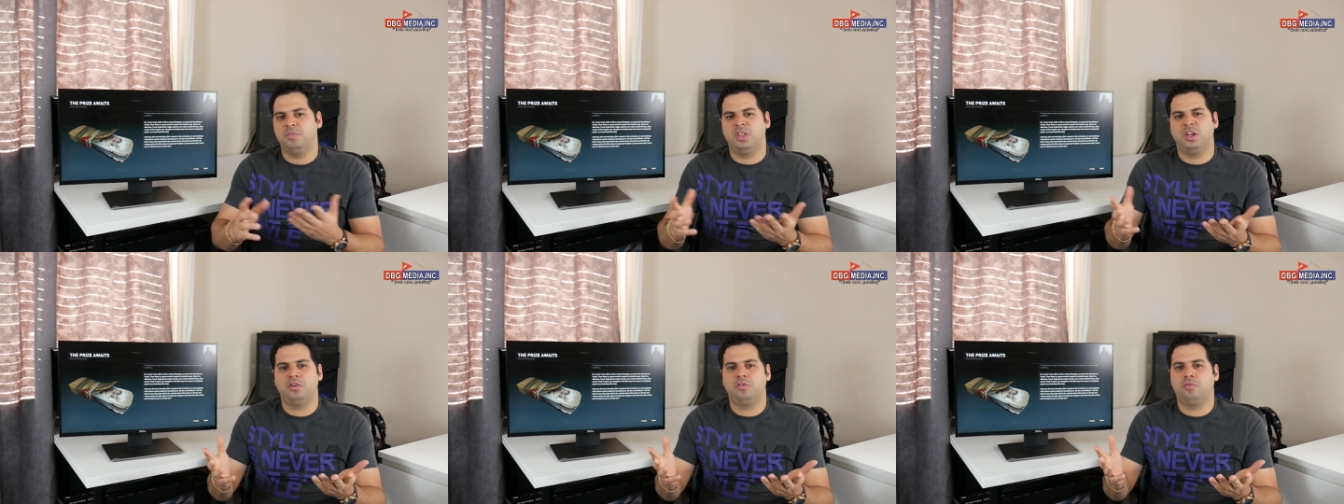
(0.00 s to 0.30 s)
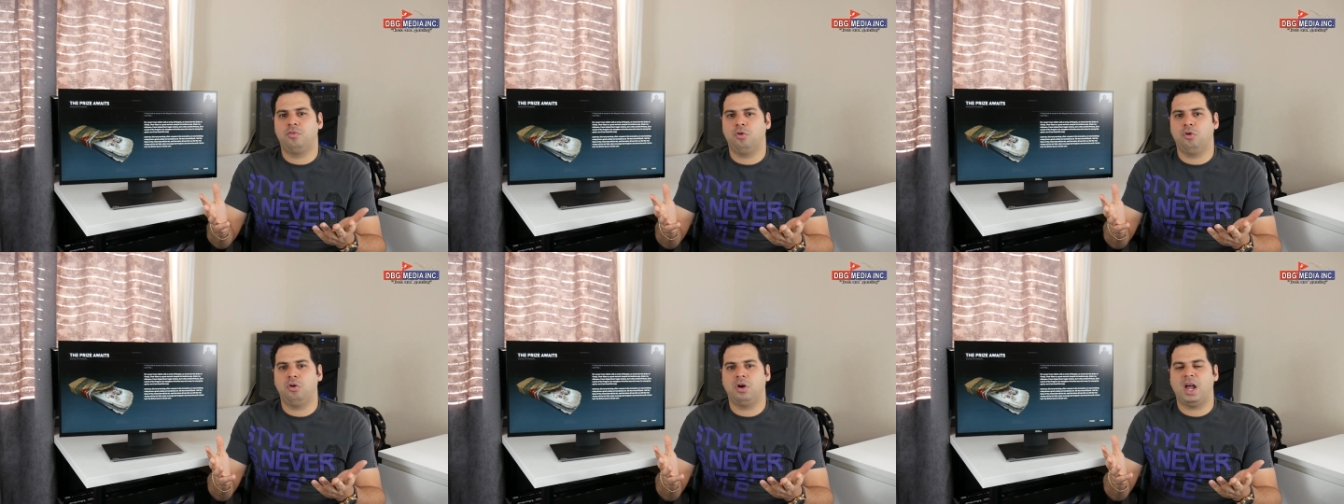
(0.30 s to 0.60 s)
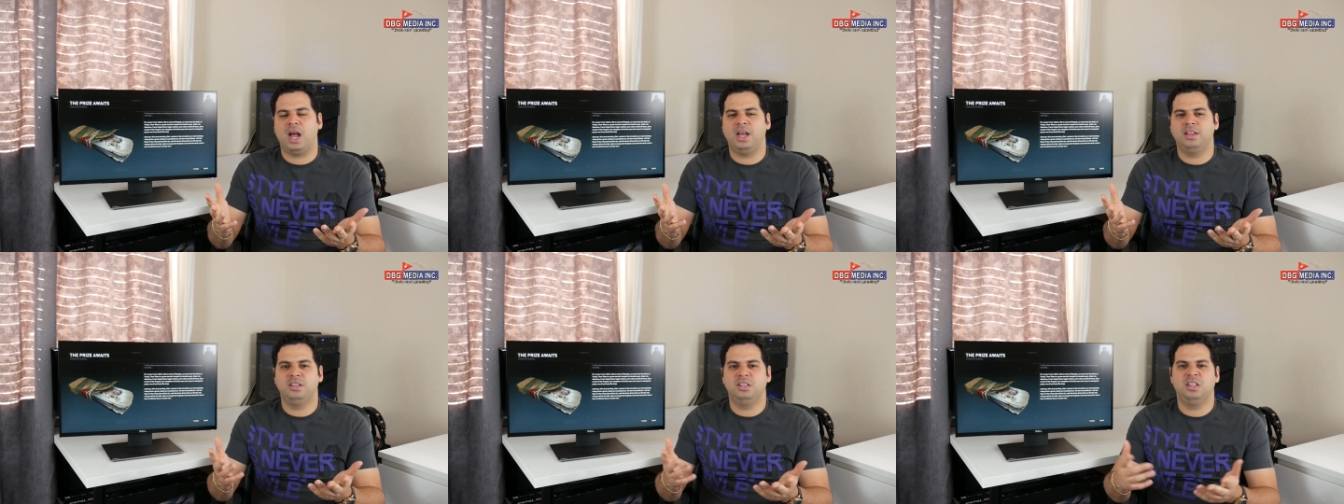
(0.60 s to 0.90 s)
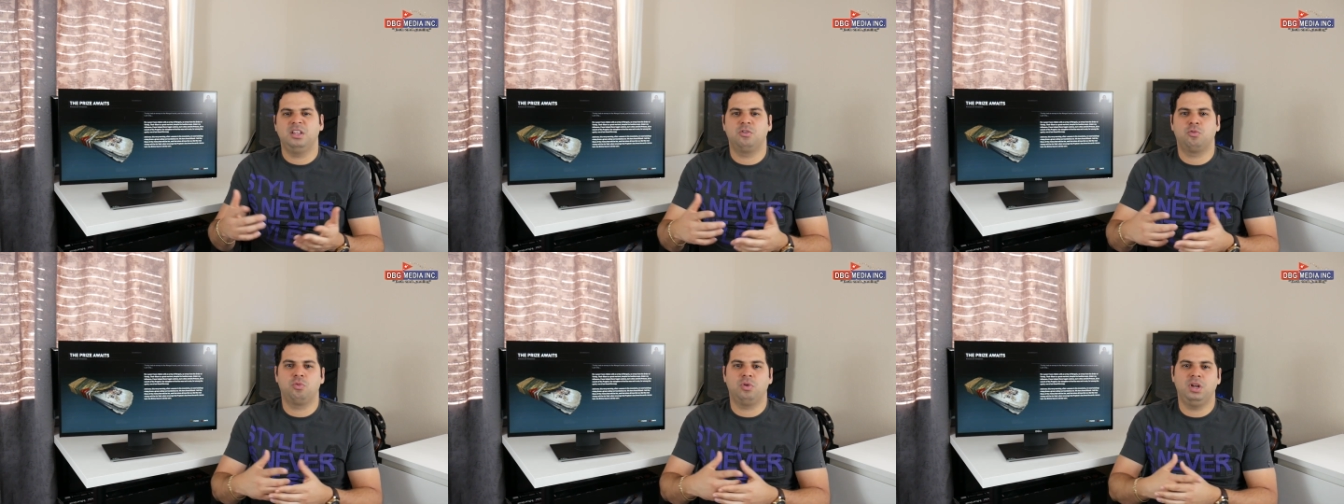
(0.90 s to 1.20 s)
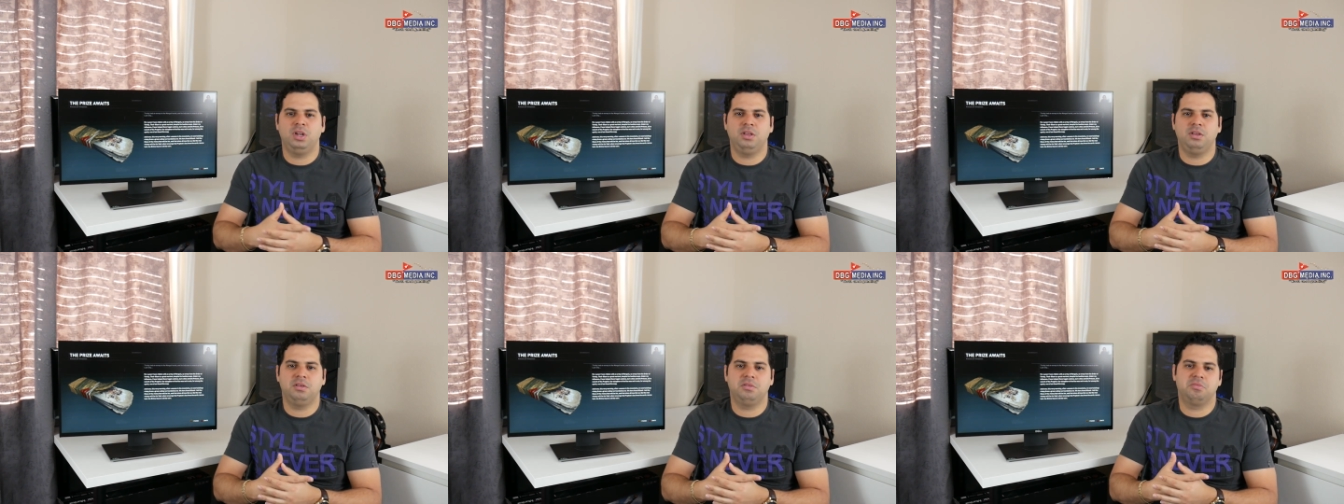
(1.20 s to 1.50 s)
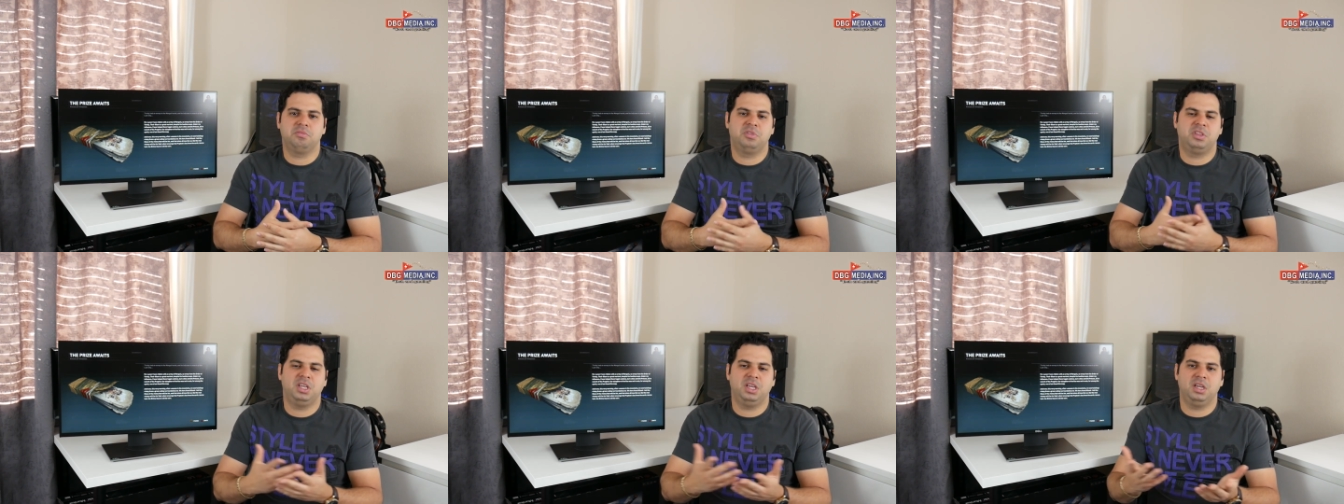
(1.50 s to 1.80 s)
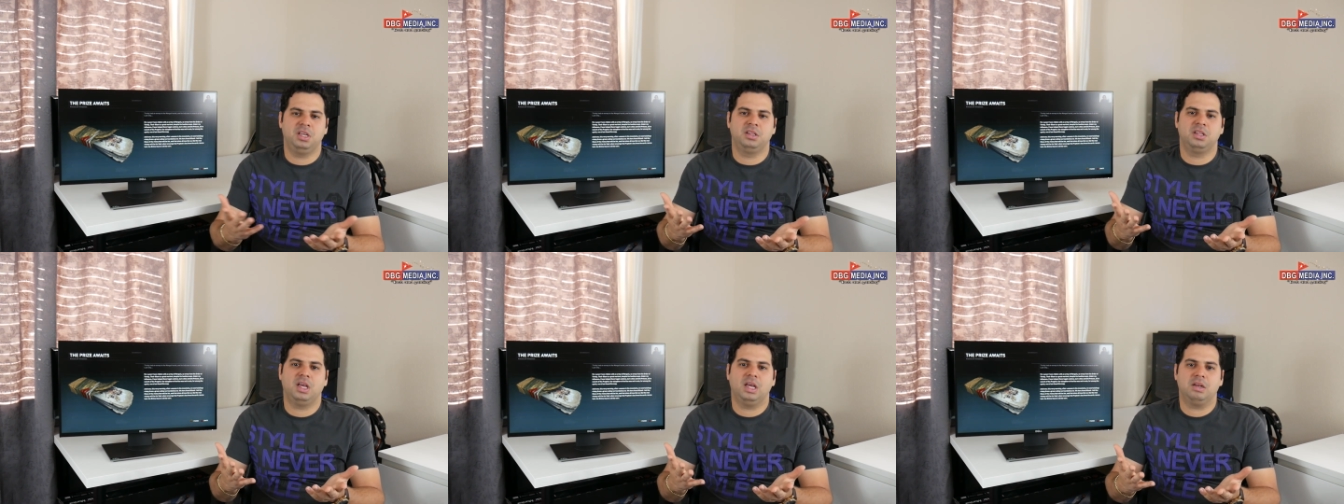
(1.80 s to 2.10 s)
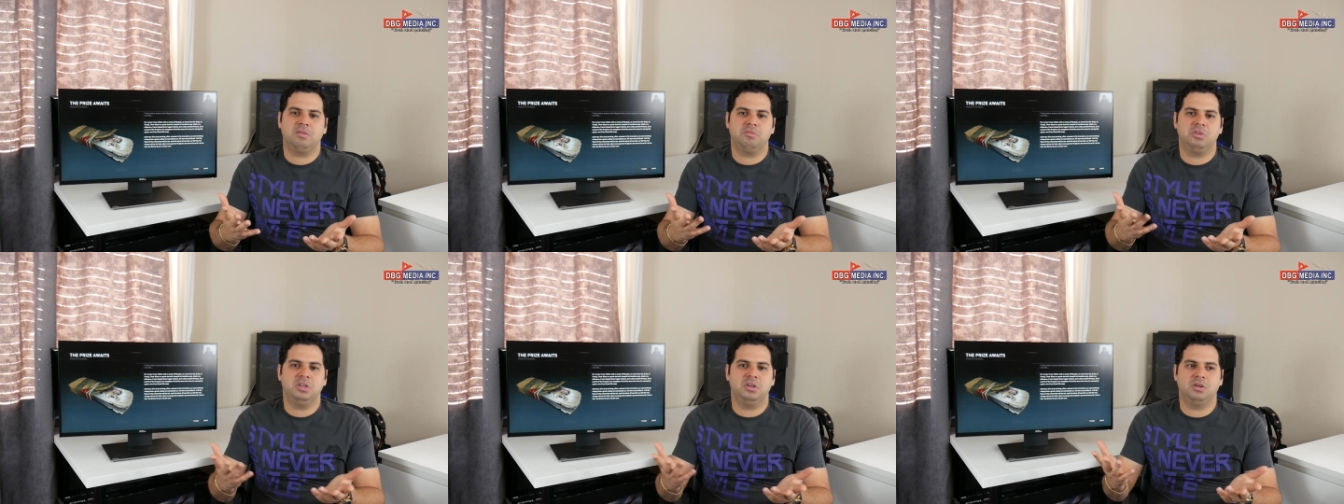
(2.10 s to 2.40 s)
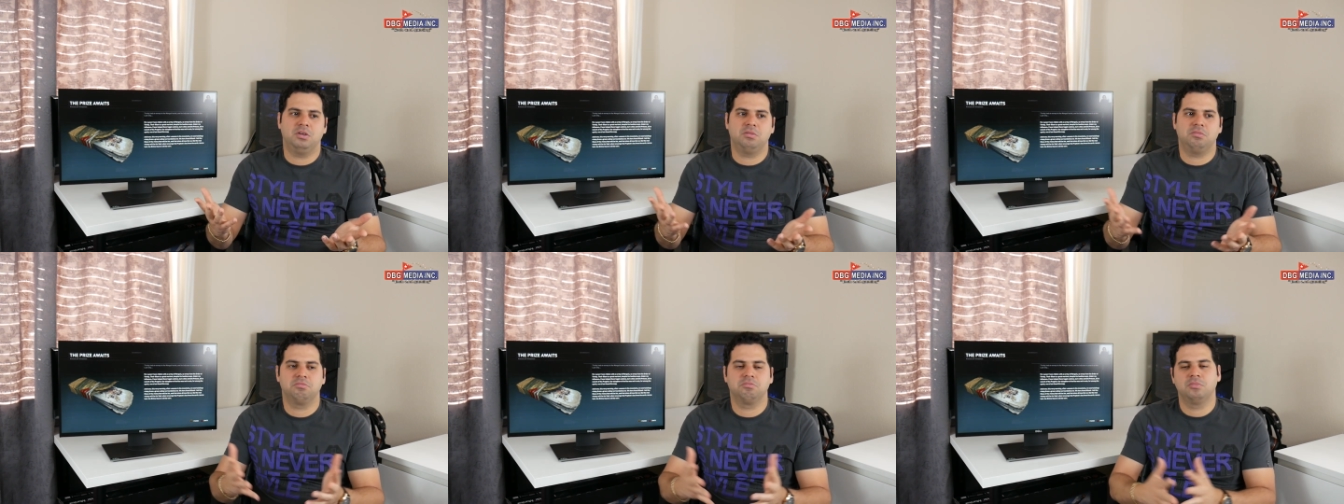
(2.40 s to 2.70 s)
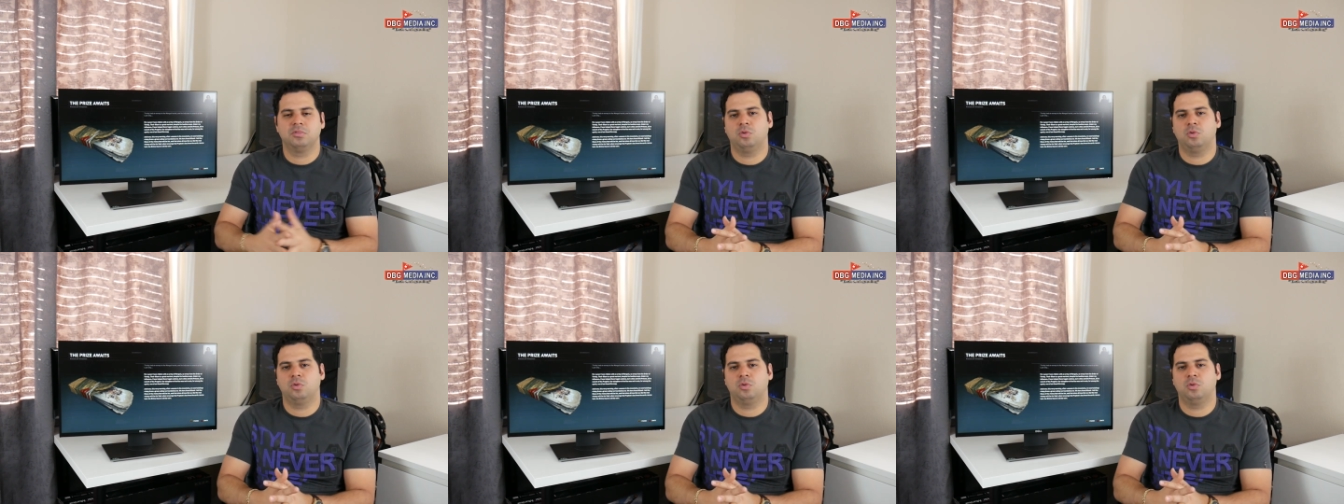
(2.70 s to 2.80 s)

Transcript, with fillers: Therefore, I didn't really think that, you know,